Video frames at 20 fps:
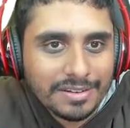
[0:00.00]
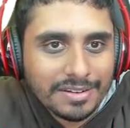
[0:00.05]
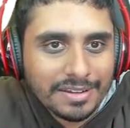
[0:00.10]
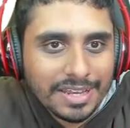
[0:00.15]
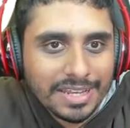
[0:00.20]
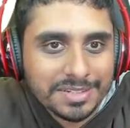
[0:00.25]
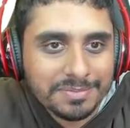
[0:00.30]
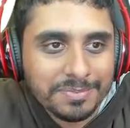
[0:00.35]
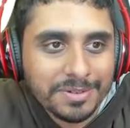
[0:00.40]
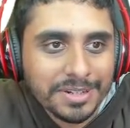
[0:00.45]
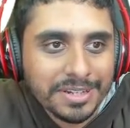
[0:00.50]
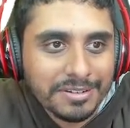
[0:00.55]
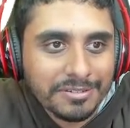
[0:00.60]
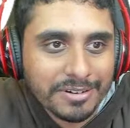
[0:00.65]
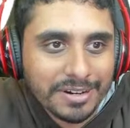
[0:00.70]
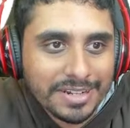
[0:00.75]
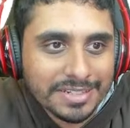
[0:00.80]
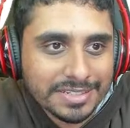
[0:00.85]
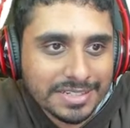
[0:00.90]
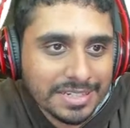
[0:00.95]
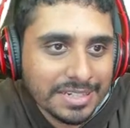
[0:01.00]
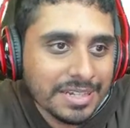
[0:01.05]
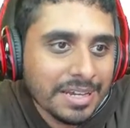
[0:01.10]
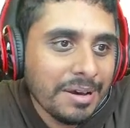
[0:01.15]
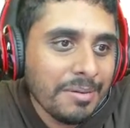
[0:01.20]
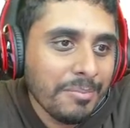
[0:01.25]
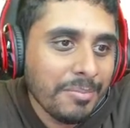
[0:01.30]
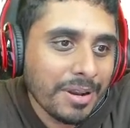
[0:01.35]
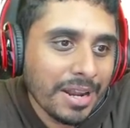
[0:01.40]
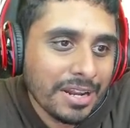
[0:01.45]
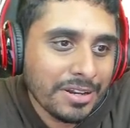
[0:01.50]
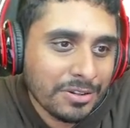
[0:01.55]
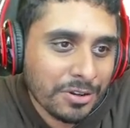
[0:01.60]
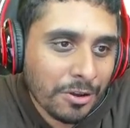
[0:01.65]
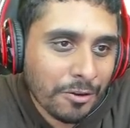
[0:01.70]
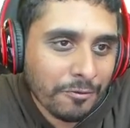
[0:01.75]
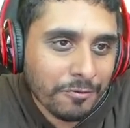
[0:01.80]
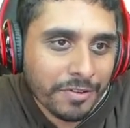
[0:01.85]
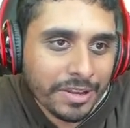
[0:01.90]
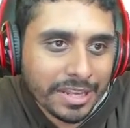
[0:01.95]
That's pretty crazy, but I
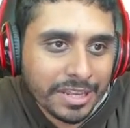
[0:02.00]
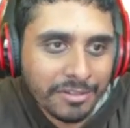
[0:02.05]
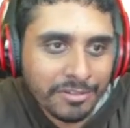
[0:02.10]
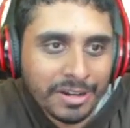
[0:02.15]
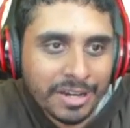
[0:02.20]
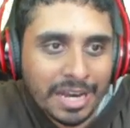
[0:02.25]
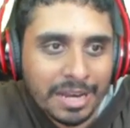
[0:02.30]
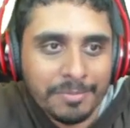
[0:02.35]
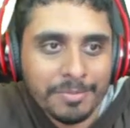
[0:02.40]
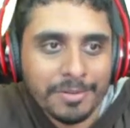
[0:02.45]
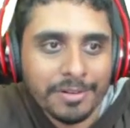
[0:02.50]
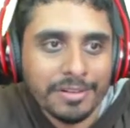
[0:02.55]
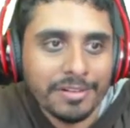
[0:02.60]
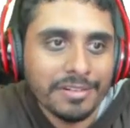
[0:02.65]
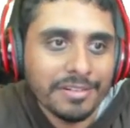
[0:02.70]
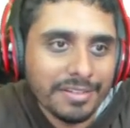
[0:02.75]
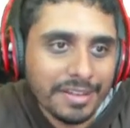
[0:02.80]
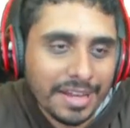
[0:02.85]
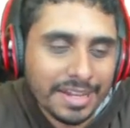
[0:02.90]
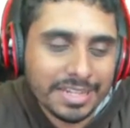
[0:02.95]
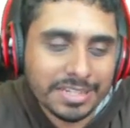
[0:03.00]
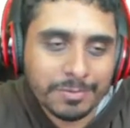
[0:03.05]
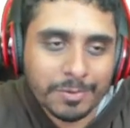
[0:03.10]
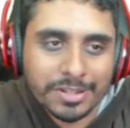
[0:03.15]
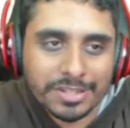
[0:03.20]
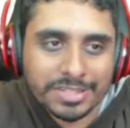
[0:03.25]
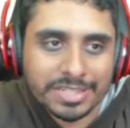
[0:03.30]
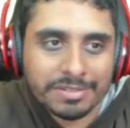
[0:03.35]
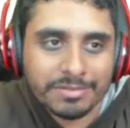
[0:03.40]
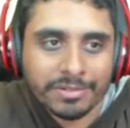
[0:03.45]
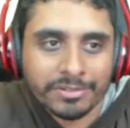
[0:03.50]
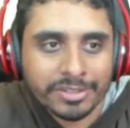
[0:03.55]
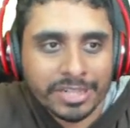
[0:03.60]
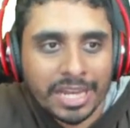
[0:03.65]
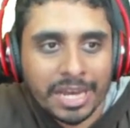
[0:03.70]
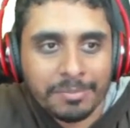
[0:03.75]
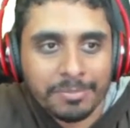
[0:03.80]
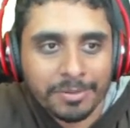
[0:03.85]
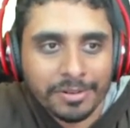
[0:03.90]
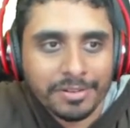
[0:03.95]
don't think it will happen. I just wanted to see what would
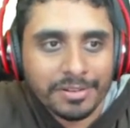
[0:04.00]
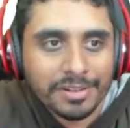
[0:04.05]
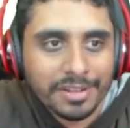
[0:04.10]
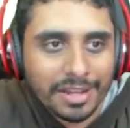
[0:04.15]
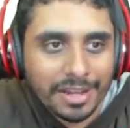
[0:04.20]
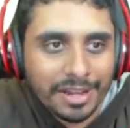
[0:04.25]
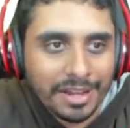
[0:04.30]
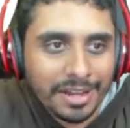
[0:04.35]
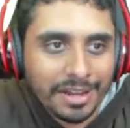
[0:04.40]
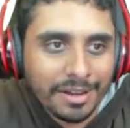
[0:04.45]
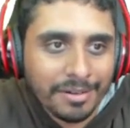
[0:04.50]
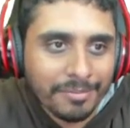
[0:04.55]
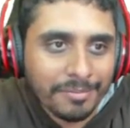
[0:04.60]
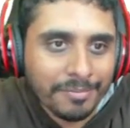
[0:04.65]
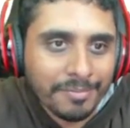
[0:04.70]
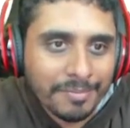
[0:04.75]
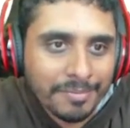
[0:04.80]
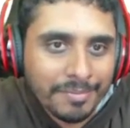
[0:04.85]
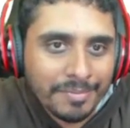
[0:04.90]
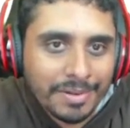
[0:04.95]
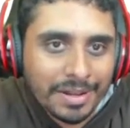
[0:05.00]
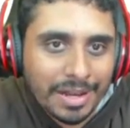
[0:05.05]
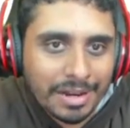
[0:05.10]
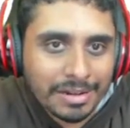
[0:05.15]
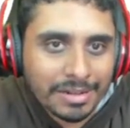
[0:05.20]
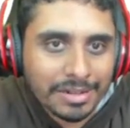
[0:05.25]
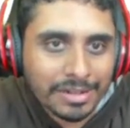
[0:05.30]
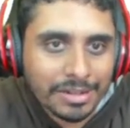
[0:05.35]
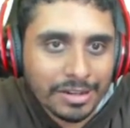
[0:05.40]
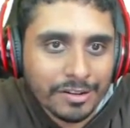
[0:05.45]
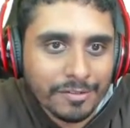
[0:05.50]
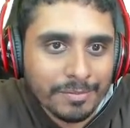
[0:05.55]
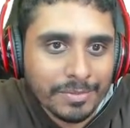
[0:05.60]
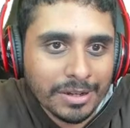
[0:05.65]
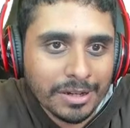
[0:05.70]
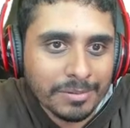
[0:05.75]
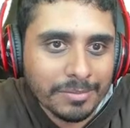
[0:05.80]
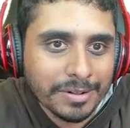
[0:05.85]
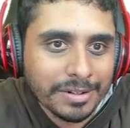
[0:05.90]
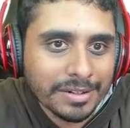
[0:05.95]
happen. I'm gonna go with
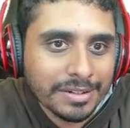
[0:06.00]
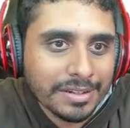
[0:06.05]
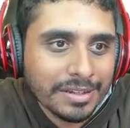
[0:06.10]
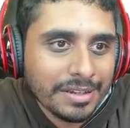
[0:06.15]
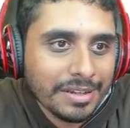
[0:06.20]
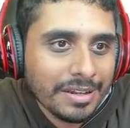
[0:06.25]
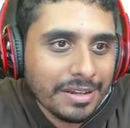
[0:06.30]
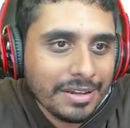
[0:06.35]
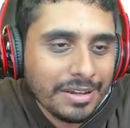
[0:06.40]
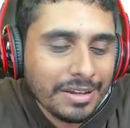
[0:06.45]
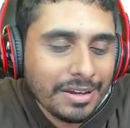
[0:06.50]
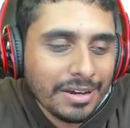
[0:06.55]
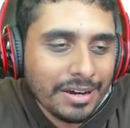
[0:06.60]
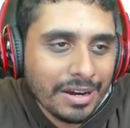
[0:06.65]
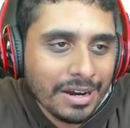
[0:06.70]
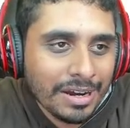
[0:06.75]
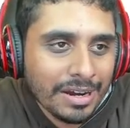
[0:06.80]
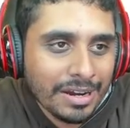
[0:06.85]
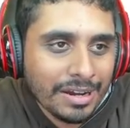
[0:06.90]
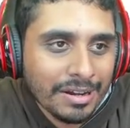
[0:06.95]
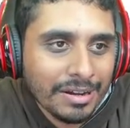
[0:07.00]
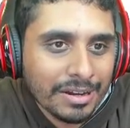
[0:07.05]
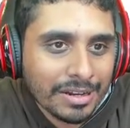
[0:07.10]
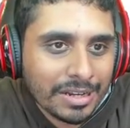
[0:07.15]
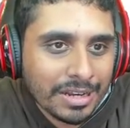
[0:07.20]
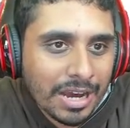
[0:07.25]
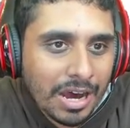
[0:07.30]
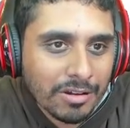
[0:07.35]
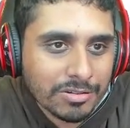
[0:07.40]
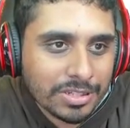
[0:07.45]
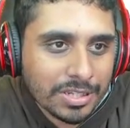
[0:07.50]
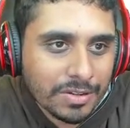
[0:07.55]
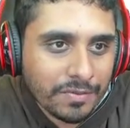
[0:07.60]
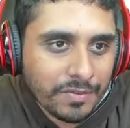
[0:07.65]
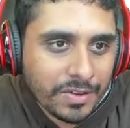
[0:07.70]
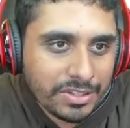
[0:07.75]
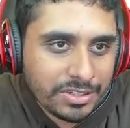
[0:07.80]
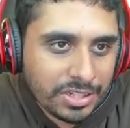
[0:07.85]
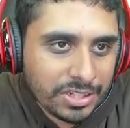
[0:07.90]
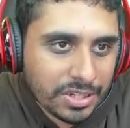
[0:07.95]
Melbourne. Carlton
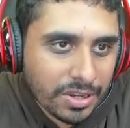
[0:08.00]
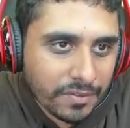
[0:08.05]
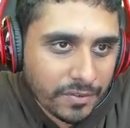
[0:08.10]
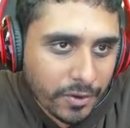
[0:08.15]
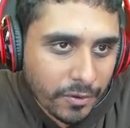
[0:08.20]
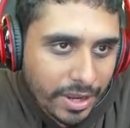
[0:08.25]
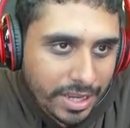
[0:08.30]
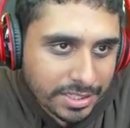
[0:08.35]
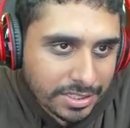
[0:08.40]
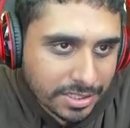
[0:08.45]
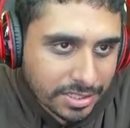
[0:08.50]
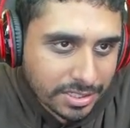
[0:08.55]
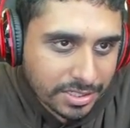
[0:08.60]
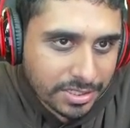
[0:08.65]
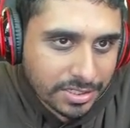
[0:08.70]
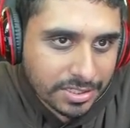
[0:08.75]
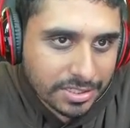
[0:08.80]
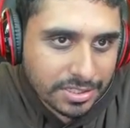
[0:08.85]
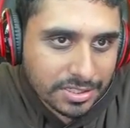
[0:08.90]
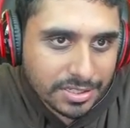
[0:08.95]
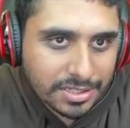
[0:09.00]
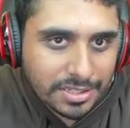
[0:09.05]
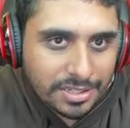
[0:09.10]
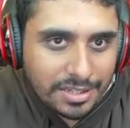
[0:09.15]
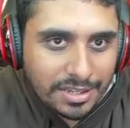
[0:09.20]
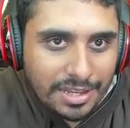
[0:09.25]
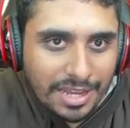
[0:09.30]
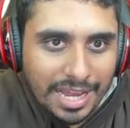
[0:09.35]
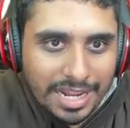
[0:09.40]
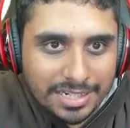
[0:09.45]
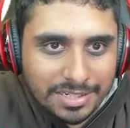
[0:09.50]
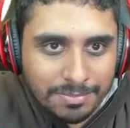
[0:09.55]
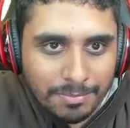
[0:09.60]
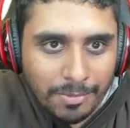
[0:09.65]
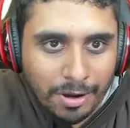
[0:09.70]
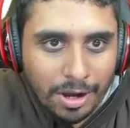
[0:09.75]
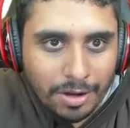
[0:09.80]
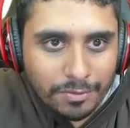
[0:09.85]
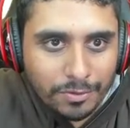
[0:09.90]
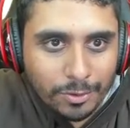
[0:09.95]
v GWS at
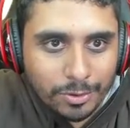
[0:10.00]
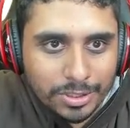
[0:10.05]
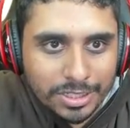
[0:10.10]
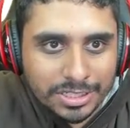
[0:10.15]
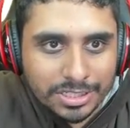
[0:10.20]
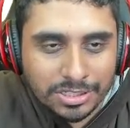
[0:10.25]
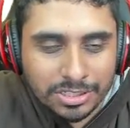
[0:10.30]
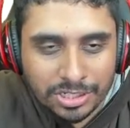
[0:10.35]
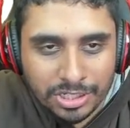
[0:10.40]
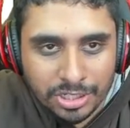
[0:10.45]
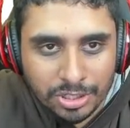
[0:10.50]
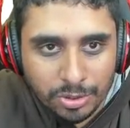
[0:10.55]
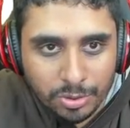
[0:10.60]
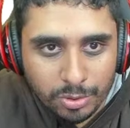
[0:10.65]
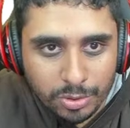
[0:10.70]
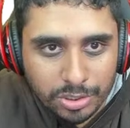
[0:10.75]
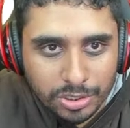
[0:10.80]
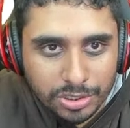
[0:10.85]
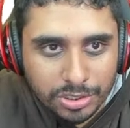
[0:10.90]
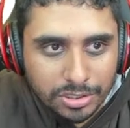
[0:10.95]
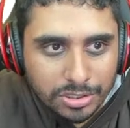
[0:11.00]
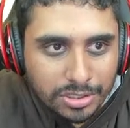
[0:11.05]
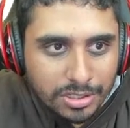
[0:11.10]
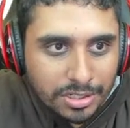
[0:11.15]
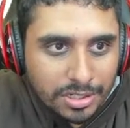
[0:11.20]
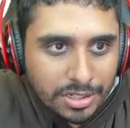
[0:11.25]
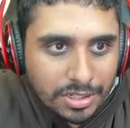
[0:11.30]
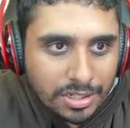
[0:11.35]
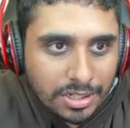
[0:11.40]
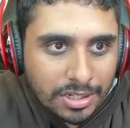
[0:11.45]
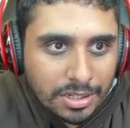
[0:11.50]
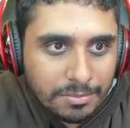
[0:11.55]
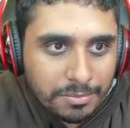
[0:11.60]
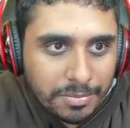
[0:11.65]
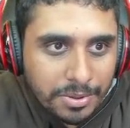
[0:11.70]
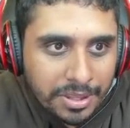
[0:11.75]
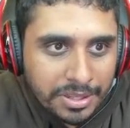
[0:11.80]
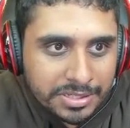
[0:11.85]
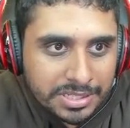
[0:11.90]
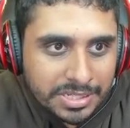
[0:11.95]
Marvel. This is huge
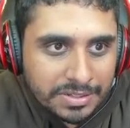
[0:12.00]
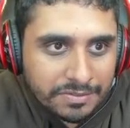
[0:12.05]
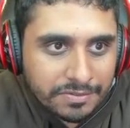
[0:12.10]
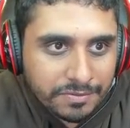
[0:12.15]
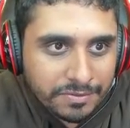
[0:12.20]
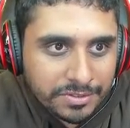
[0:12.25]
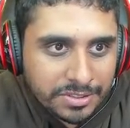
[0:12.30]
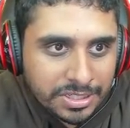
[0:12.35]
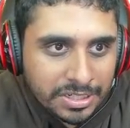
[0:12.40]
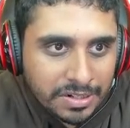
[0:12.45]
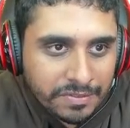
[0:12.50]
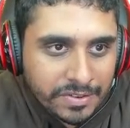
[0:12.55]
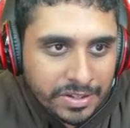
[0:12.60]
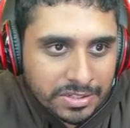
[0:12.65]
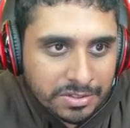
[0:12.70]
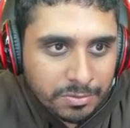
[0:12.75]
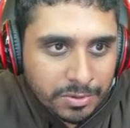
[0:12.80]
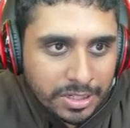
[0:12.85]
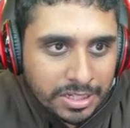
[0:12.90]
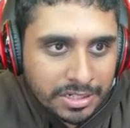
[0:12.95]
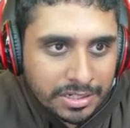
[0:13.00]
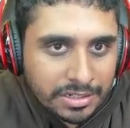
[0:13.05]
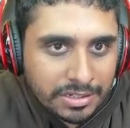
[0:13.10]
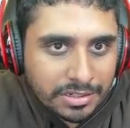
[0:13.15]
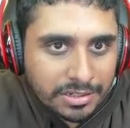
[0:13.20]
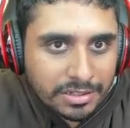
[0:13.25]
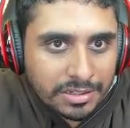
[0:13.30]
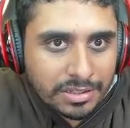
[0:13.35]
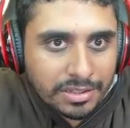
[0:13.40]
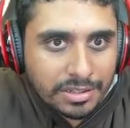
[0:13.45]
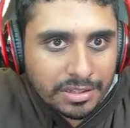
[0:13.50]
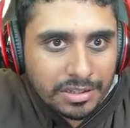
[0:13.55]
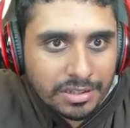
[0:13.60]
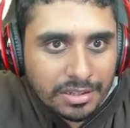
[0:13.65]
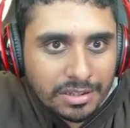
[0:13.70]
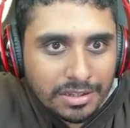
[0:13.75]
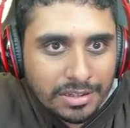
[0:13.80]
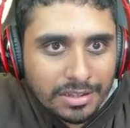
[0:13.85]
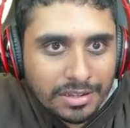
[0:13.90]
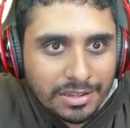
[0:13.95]
because if GWS win,
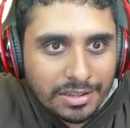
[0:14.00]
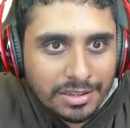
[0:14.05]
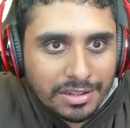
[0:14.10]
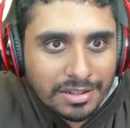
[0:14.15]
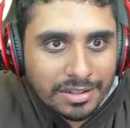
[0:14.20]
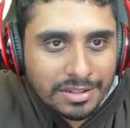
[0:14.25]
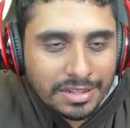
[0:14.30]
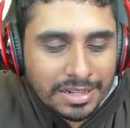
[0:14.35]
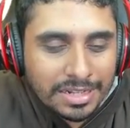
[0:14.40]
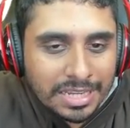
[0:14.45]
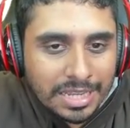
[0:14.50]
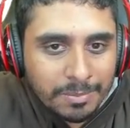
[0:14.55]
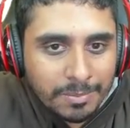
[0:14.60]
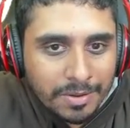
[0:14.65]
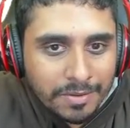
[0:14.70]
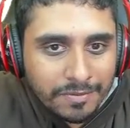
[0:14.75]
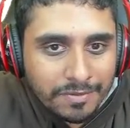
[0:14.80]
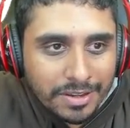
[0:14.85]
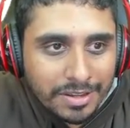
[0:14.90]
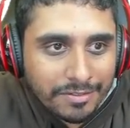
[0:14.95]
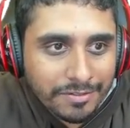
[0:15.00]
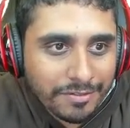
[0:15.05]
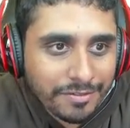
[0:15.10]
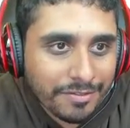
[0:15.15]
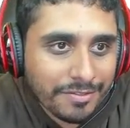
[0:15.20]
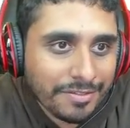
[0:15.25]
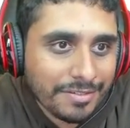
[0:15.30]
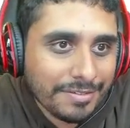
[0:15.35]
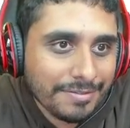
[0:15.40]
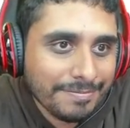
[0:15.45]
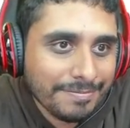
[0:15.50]
then they'd be 5th.